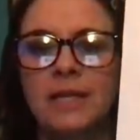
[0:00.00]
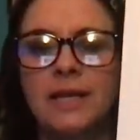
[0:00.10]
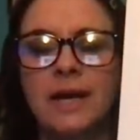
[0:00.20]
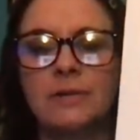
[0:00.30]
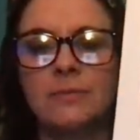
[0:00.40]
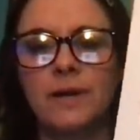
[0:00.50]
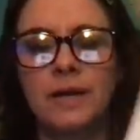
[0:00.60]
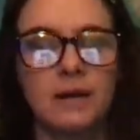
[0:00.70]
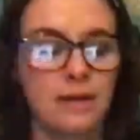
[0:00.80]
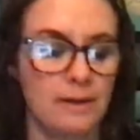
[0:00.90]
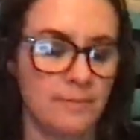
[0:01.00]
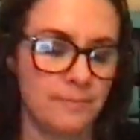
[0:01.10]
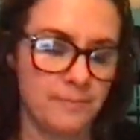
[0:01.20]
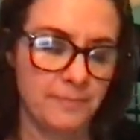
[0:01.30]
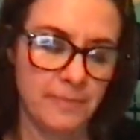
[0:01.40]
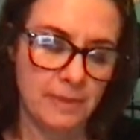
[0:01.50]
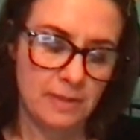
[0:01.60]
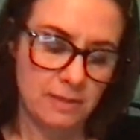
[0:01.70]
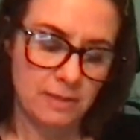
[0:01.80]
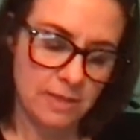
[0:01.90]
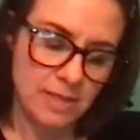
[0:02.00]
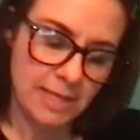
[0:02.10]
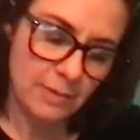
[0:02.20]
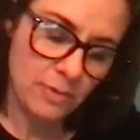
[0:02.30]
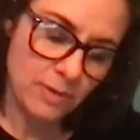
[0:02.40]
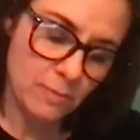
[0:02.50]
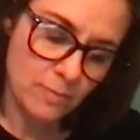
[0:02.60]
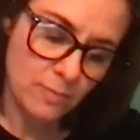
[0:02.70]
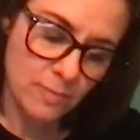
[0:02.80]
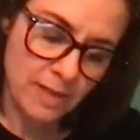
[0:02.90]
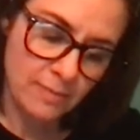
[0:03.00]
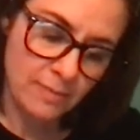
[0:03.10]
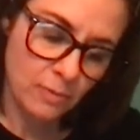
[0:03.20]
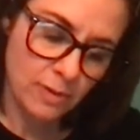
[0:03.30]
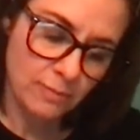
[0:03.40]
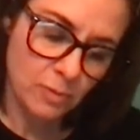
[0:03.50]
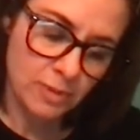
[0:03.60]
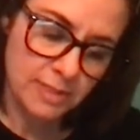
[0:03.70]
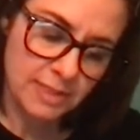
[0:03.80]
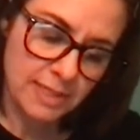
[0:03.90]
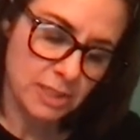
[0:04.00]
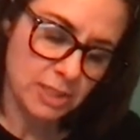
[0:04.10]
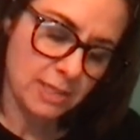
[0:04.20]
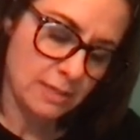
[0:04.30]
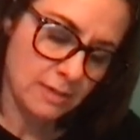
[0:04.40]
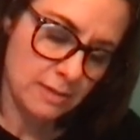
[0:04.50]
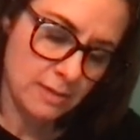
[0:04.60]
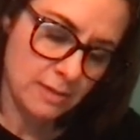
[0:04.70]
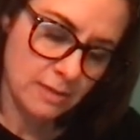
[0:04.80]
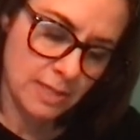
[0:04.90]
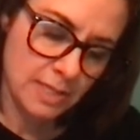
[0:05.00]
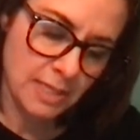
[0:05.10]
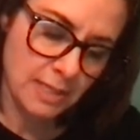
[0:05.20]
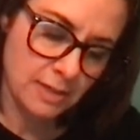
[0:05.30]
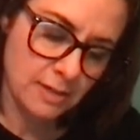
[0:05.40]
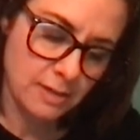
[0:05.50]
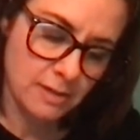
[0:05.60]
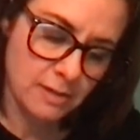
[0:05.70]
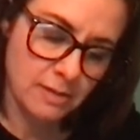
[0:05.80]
Now, I think I want maybe one more section here.